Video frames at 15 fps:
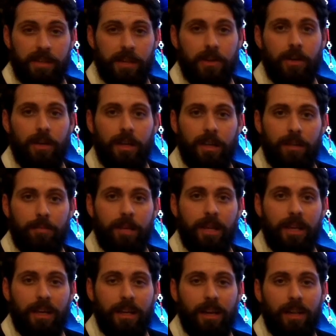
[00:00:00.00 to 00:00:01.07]
said earlier, the
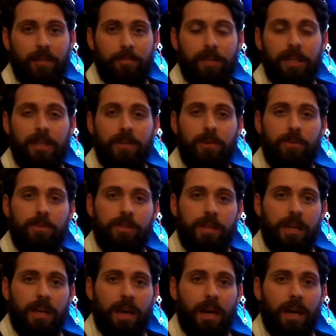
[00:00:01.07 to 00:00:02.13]
player can either be used
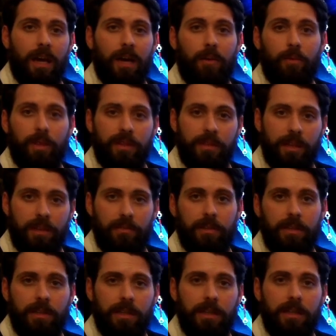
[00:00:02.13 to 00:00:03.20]
with
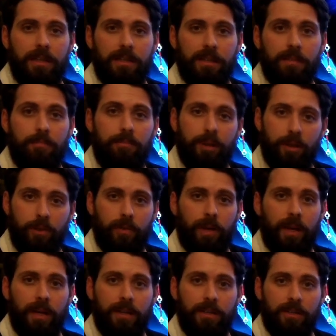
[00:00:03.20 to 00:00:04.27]
DVDs,
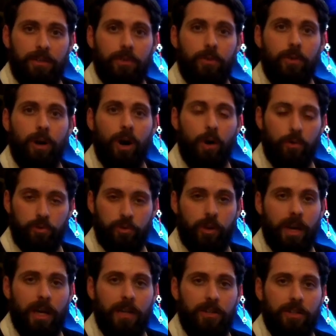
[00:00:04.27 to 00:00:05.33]
Blu-rays or Ultra
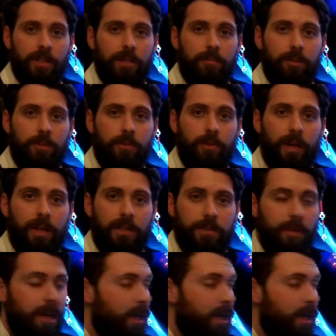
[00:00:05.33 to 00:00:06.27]
HD Blu-rays.